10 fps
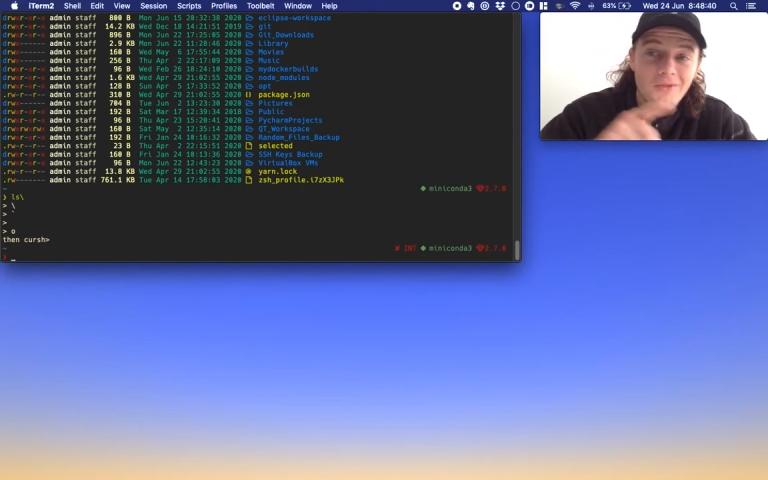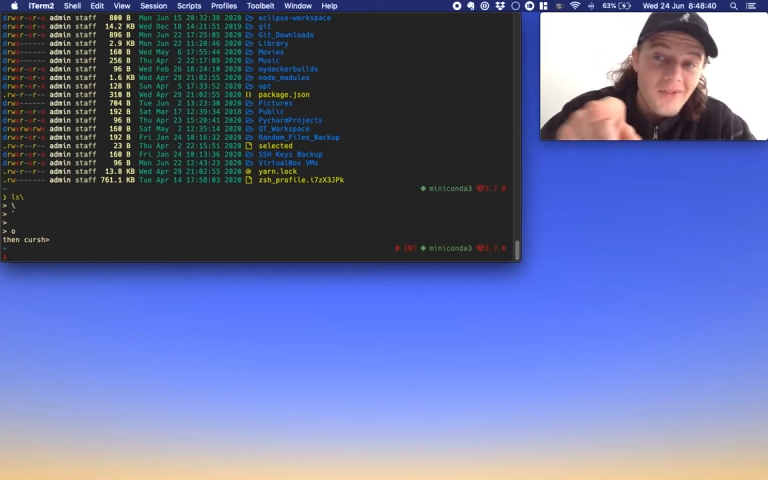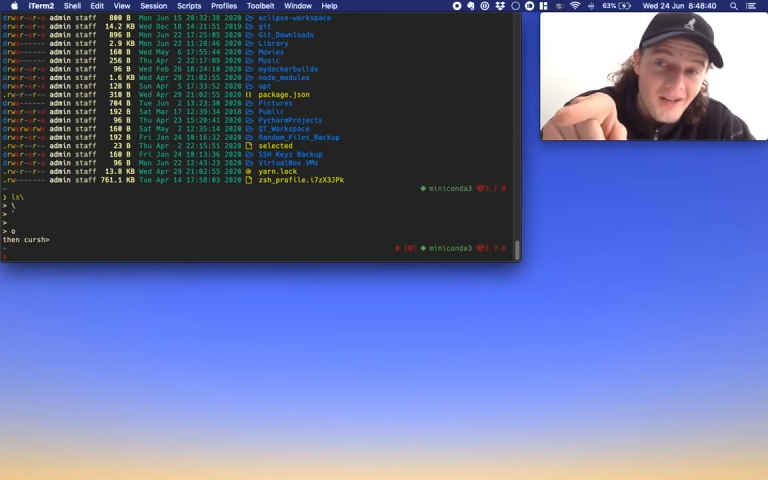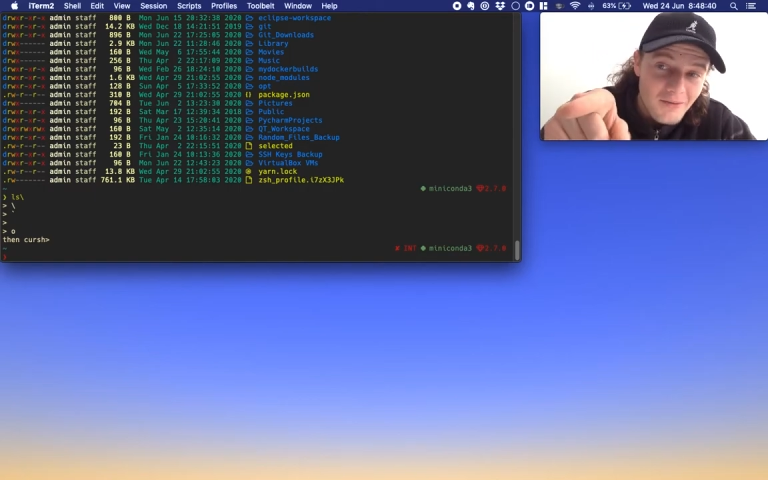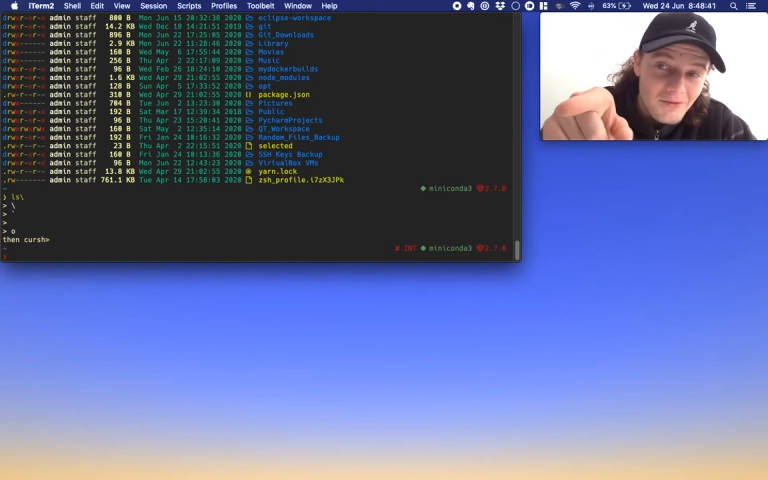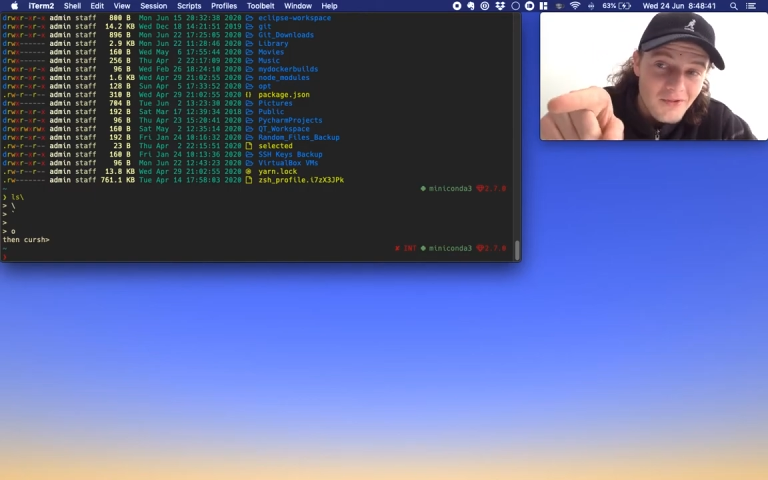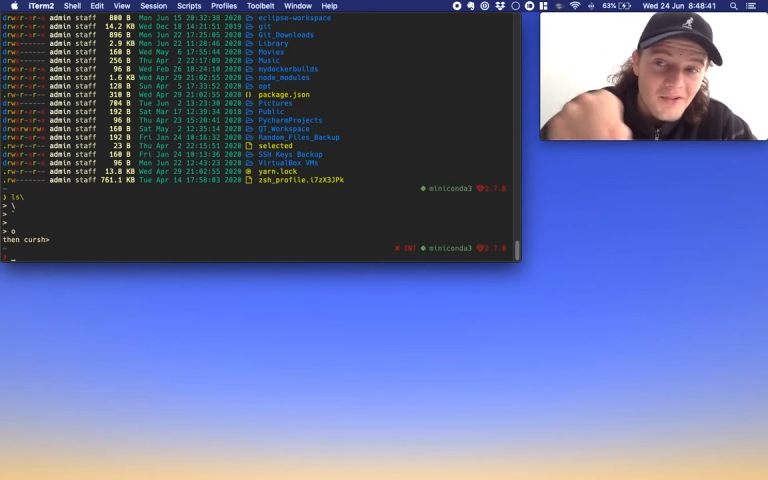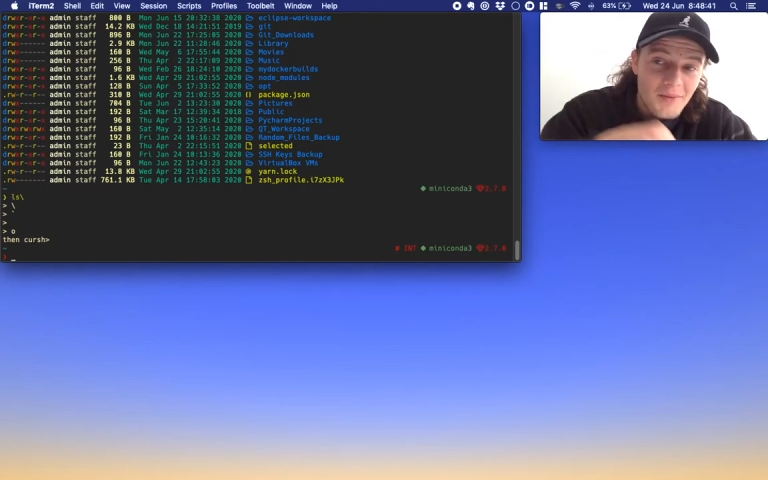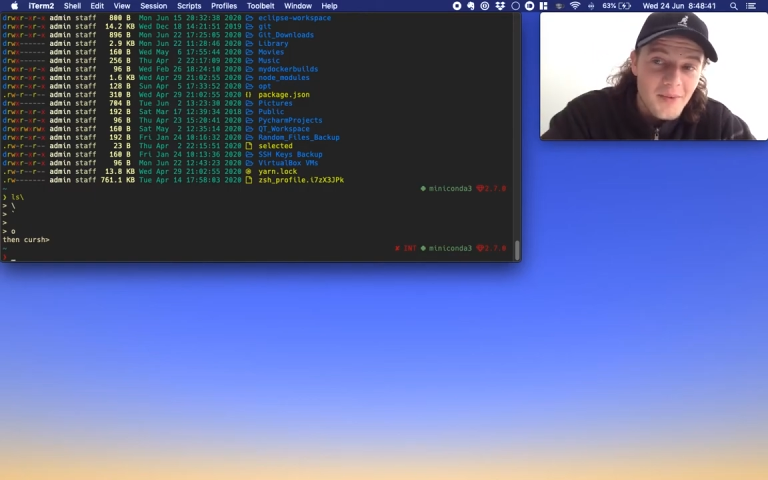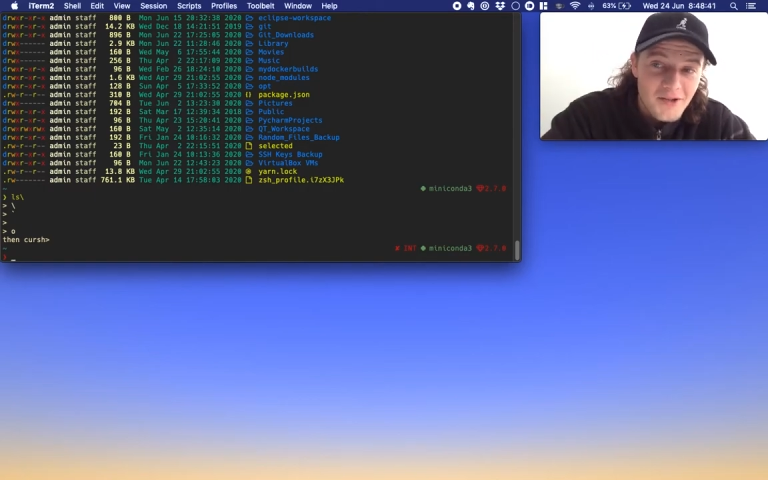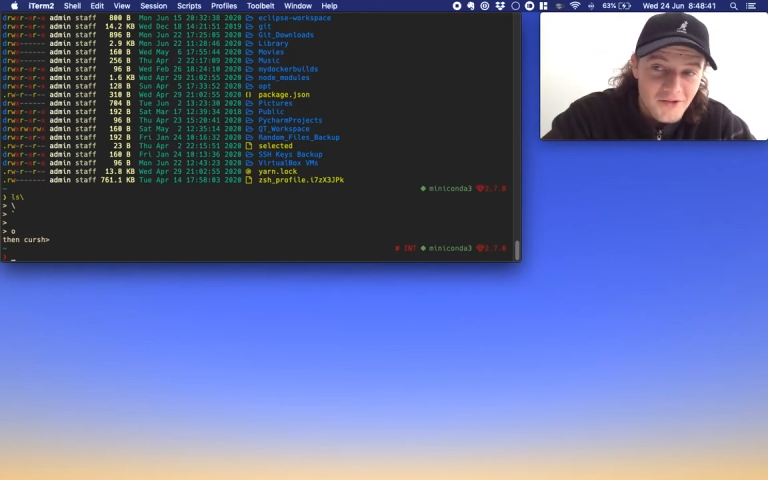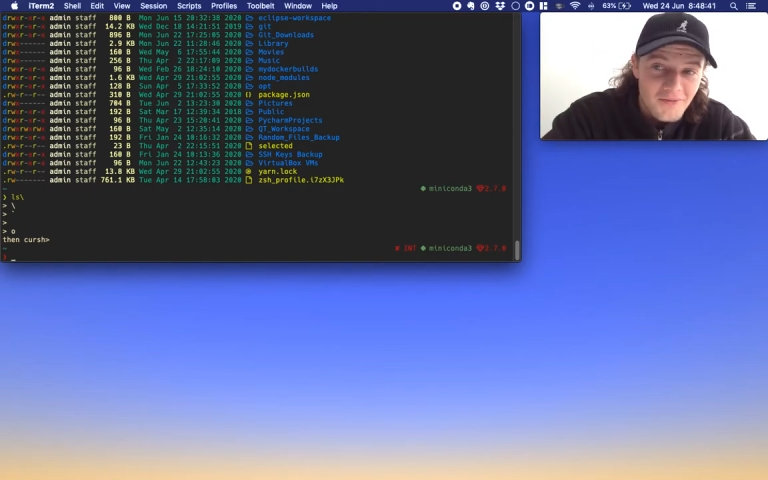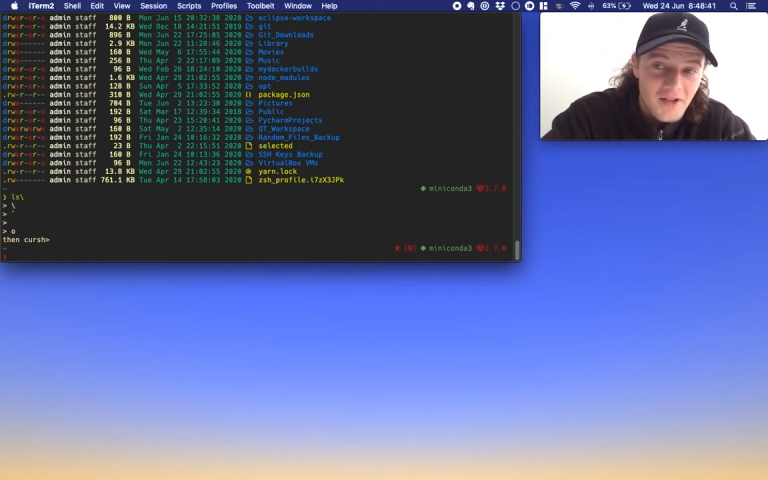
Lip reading: Z will suspend your